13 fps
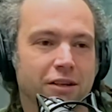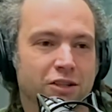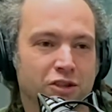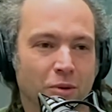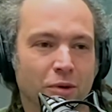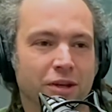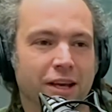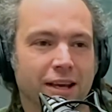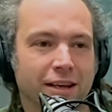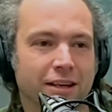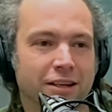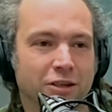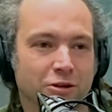a sommelier
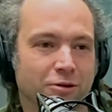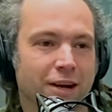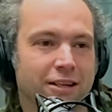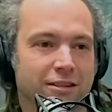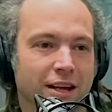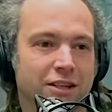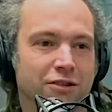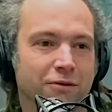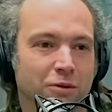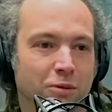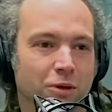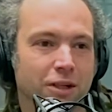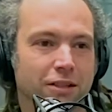in the correct sense of the
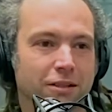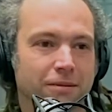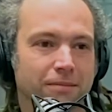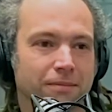word.